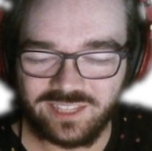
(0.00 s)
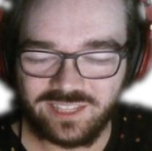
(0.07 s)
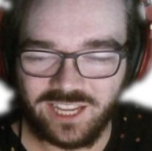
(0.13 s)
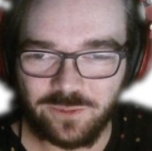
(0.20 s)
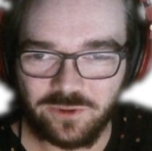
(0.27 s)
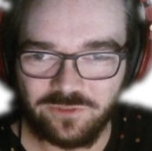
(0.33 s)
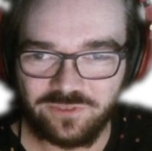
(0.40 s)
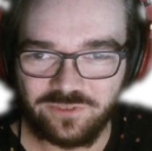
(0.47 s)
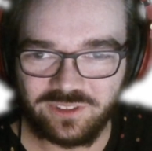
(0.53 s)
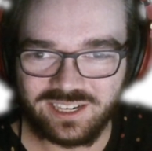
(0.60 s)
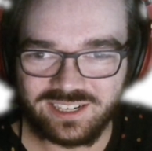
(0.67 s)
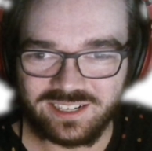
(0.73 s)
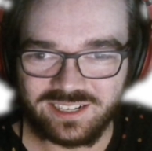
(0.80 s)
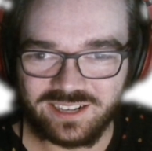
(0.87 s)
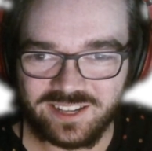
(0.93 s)
I'm all for like
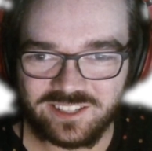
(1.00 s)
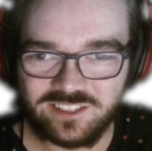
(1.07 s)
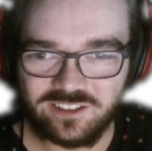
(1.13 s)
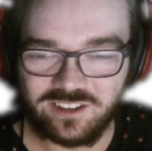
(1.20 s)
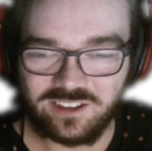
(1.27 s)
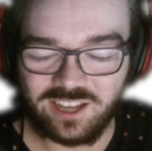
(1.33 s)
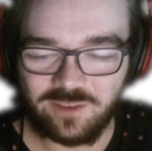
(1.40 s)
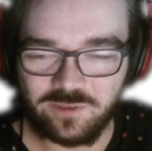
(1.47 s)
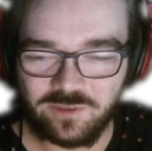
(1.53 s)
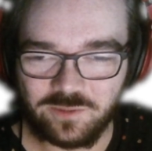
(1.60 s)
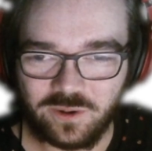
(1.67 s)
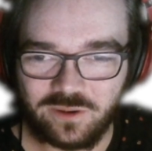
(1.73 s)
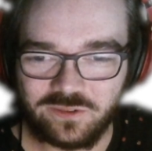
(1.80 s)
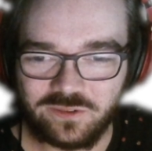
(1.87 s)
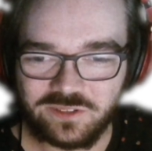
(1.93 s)
nice dynamic
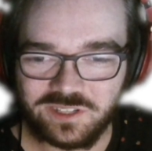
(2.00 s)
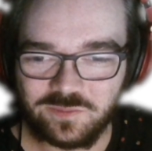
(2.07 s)
poses,